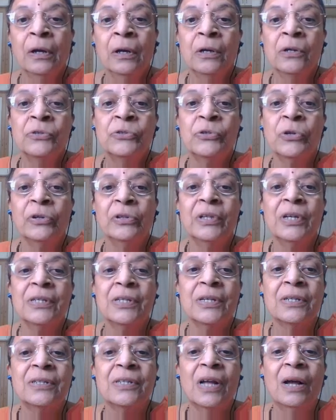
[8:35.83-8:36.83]
So this
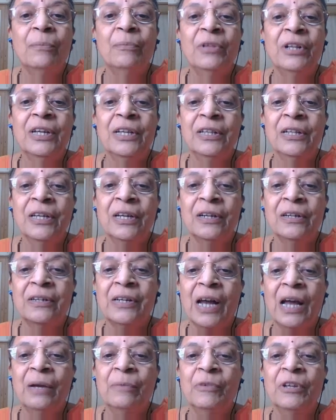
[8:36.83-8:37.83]
is some linear
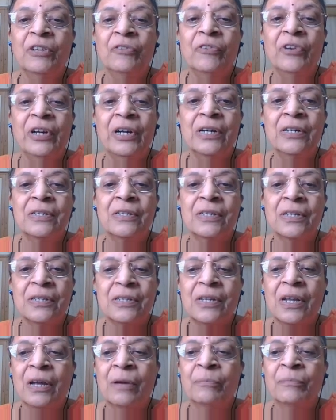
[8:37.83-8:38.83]
time invariant
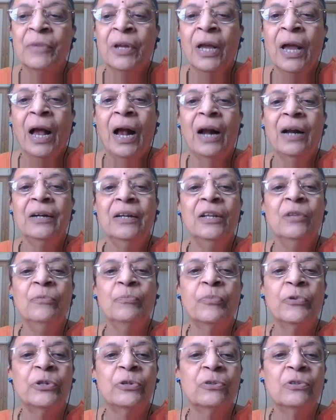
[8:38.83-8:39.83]
system, and
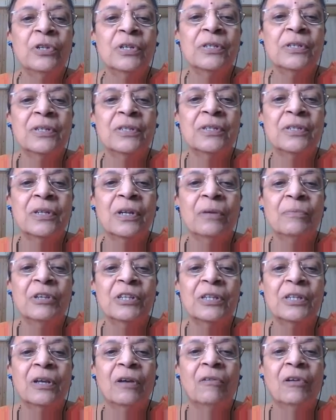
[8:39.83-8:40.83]
input to the system
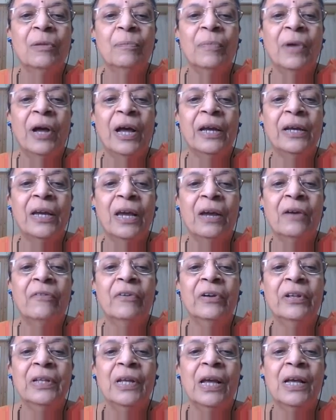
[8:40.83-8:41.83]
is given by
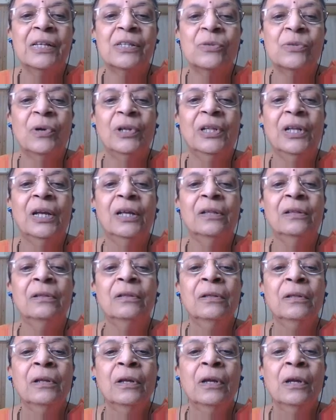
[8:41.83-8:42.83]
k1 x1n
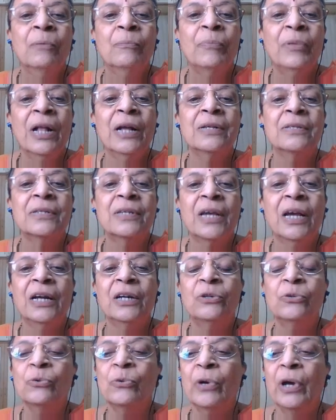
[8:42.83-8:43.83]
plus
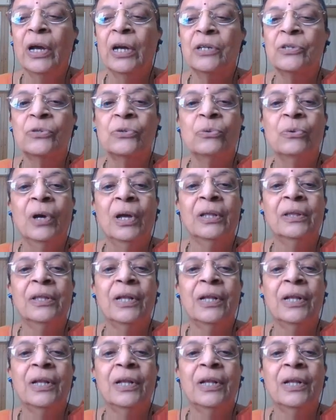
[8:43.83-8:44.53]
k2 x2n.